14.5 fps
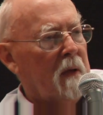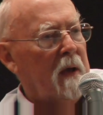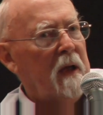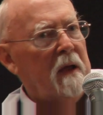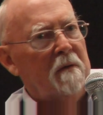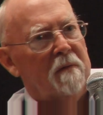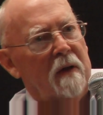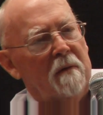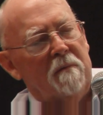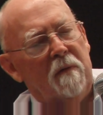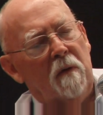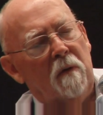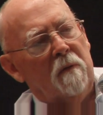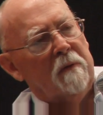A.E.
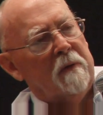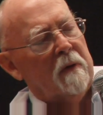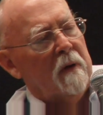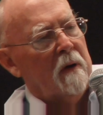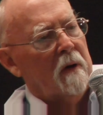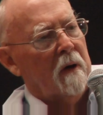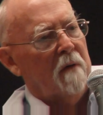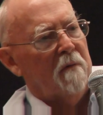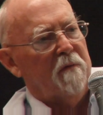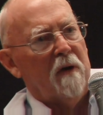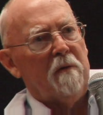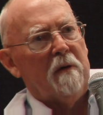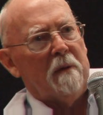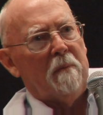Van Vogt,
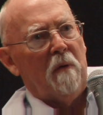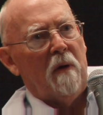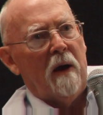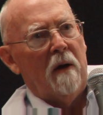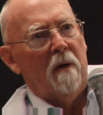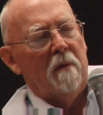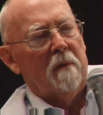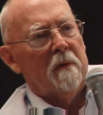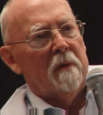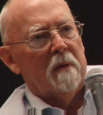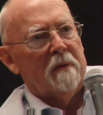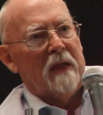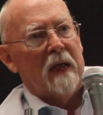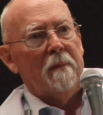Frederick Brown,
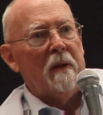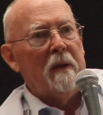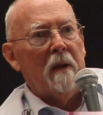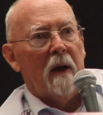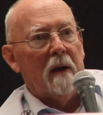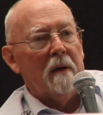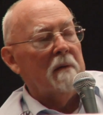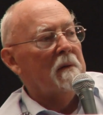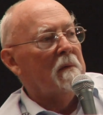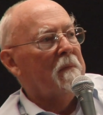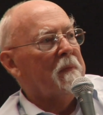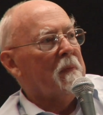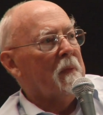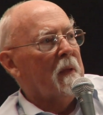Damon Knight,
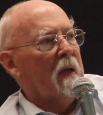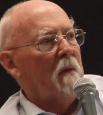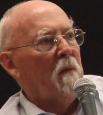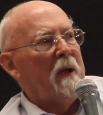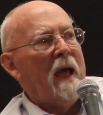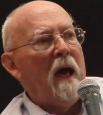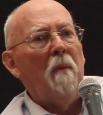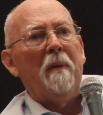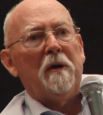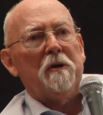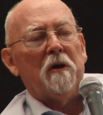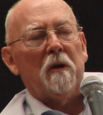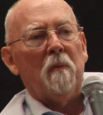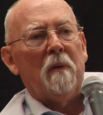and we help
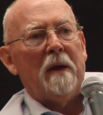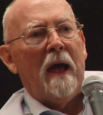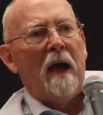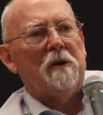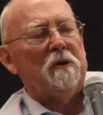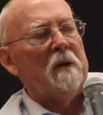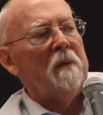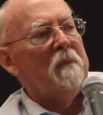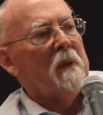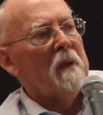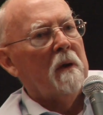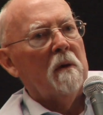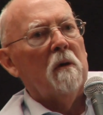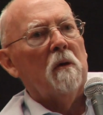each other. We'd actually
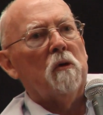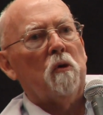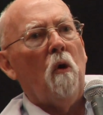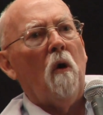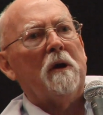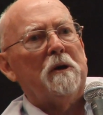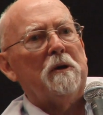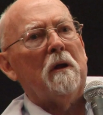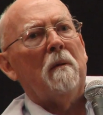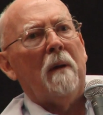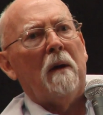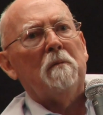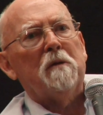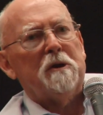talk to each other
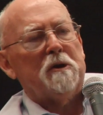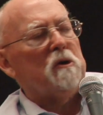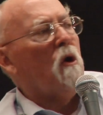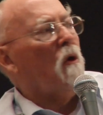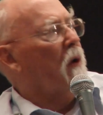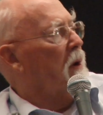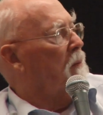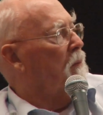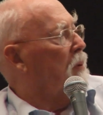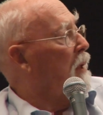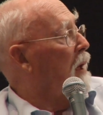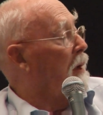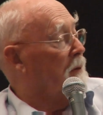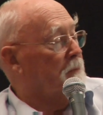about story and
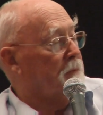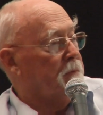plot.